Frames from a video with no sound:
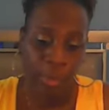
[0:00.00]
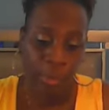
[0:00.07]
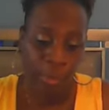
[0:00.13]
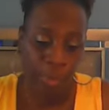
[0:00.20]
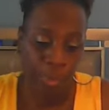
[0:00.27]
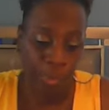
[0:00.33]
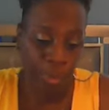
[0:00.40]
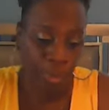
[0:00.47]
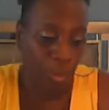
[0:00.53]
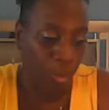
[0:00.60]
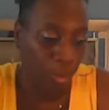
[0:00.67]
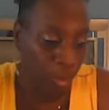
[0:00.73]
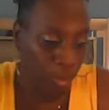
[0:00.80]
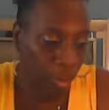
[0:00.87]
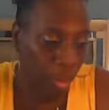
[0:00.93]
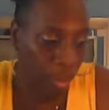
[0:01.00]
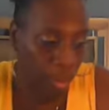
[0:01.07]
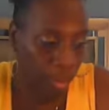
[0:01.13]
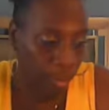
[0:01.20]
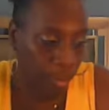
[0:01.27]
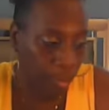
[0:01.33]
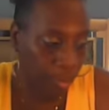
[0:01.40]

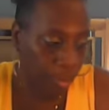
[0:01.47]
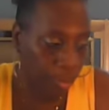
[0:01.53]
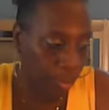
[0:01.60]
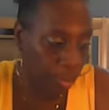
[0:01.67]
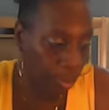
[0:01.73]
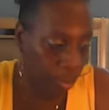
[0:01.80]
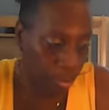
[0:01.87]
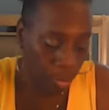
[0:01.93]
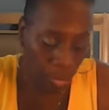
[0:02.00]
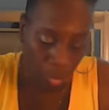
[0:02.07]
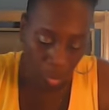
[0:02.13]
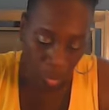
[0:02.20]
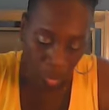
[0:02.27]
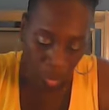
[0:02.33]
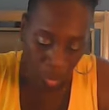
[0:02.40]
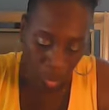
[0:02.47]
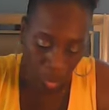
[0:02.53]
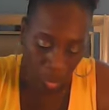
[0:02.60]
No one is speaking in this clip.